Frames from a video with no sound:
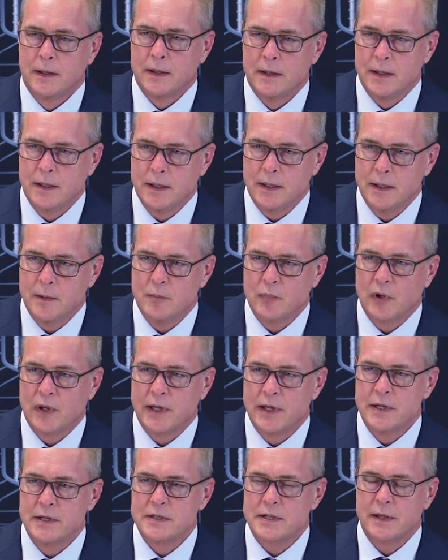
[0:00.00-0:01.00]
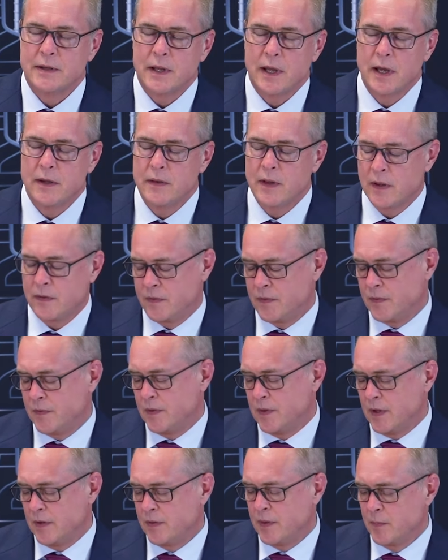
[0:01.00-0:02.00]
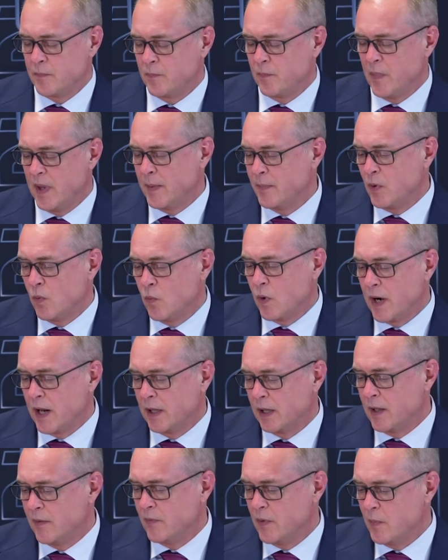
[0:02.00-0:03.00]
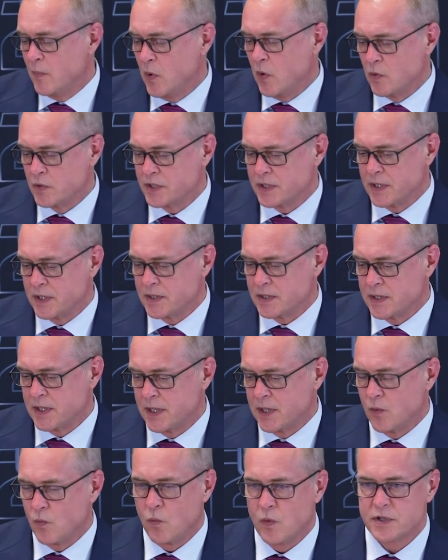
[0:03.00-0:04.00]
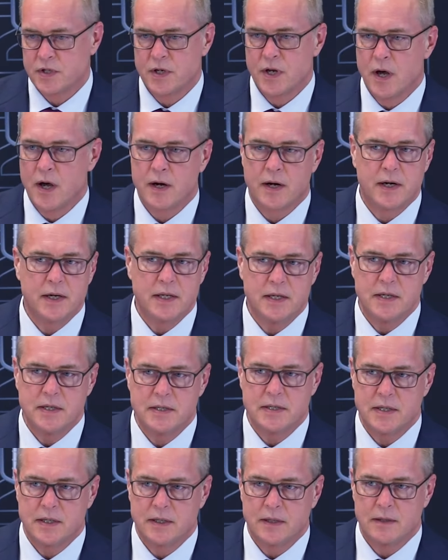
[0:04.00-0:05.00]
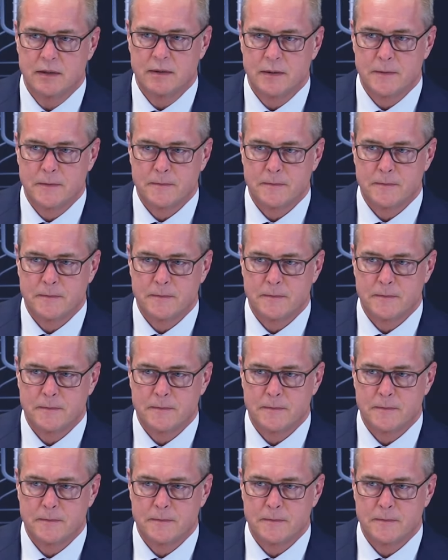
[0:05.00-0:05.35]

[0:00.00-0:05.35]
I think he plays. I think maybe what I love the most is that it was not an easy